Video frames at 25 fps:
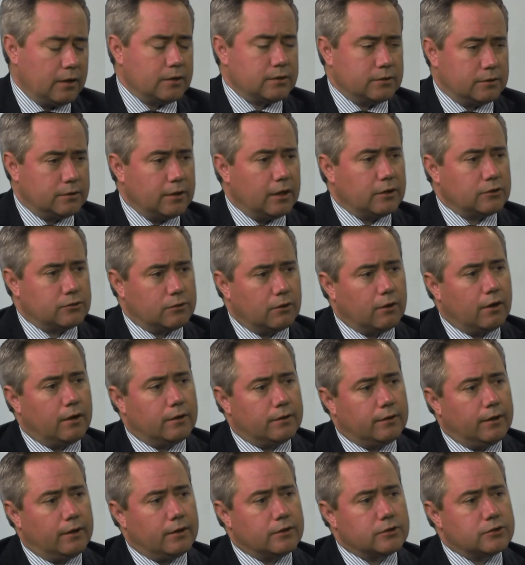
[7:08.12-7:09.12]
yes, say. that's right.
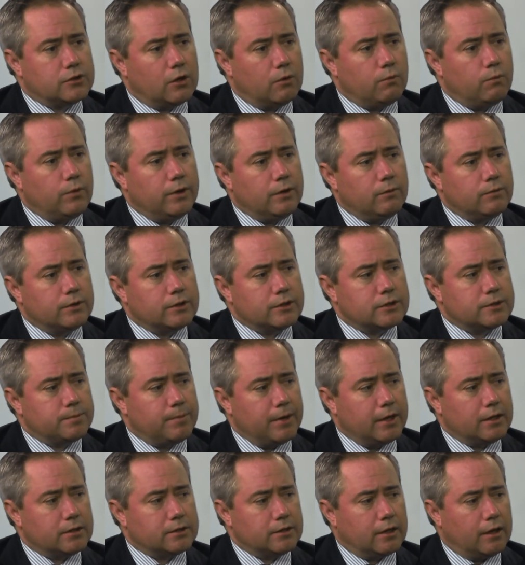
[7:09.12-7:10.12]
Yeah, so we would
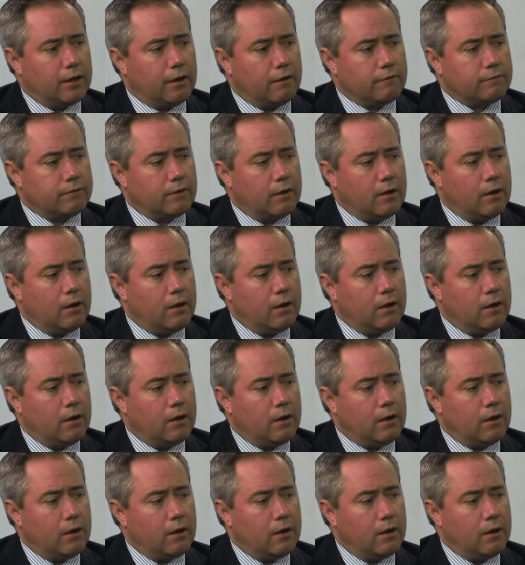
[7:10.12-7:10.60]
expect to have.